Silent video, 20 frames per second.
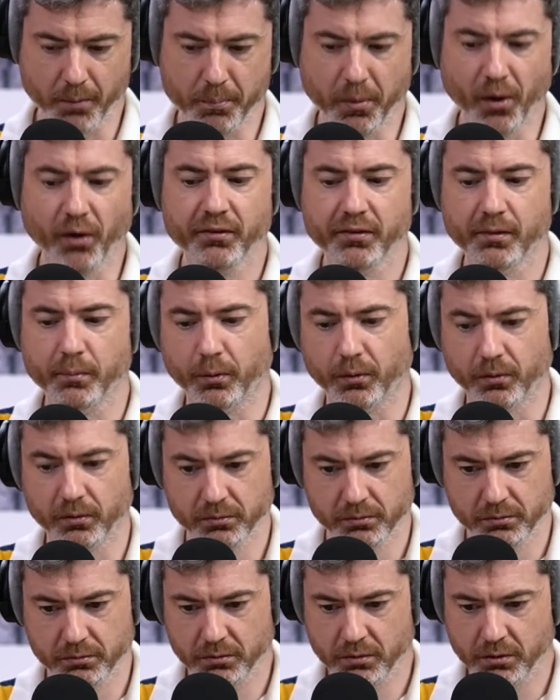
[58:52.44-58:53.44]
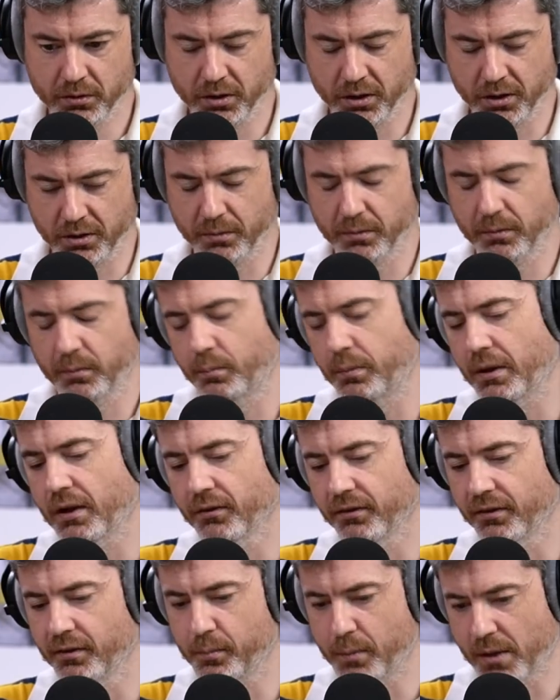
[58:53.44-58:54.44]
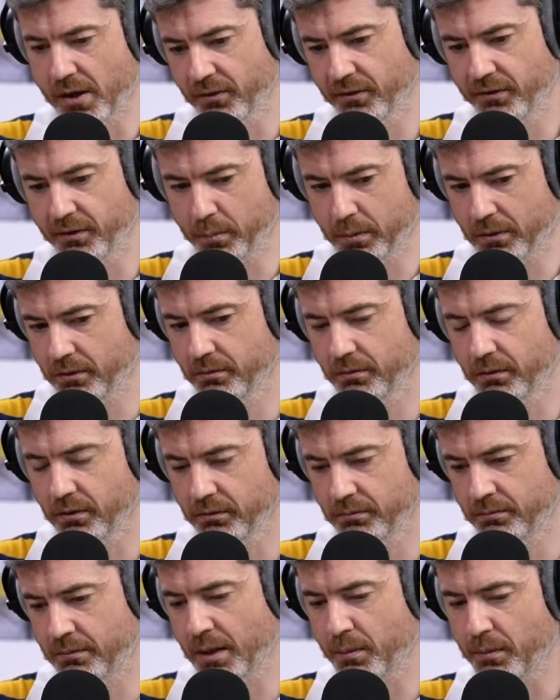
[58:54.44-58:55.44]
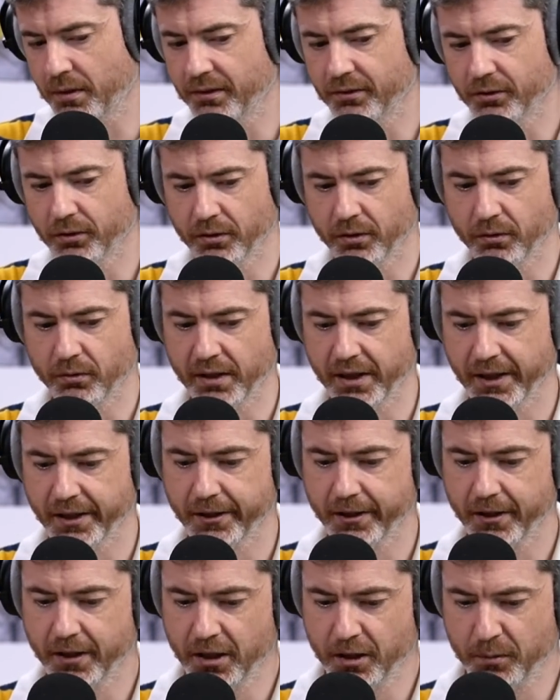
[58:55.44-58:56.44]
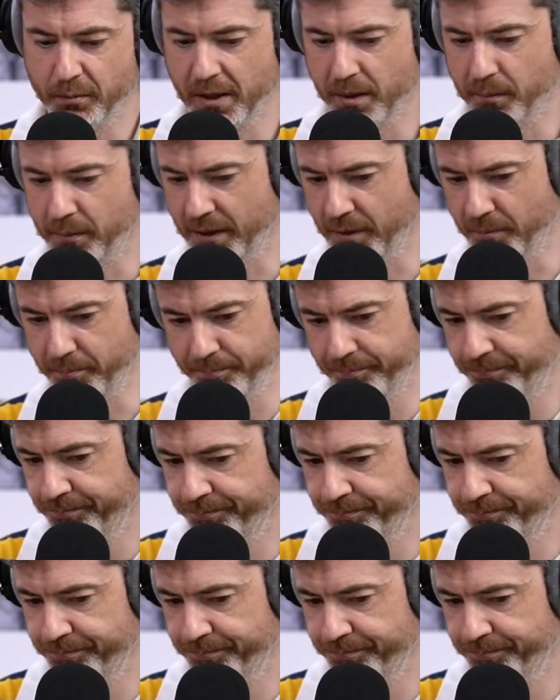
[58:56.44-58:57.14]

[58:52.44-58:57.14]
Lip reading: possible, you know, Bielsa's Bielsa, but maybe he's not unique. Maybe,